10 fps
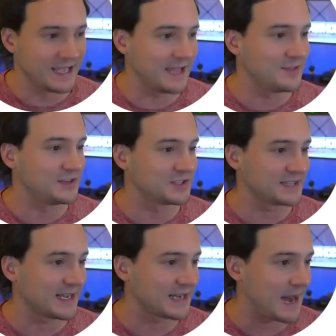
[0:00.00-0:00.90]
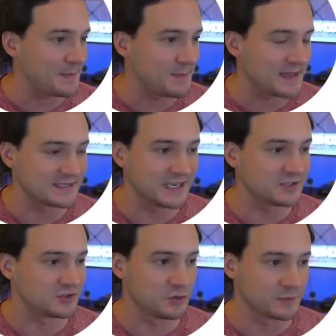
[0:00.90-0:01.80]
and then just like copy pasted it
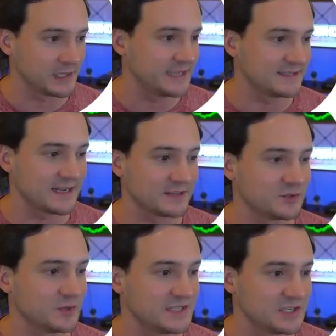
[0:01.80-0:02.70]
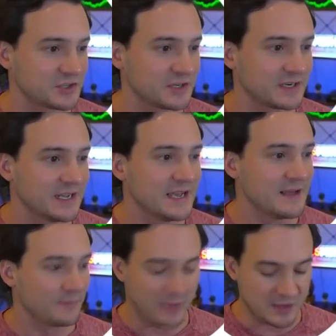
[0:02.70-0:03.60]
super lazy onto a t-shirt.
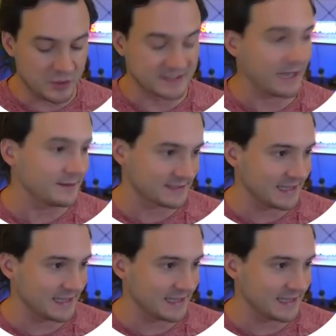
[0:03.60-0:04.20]
And you can tell it's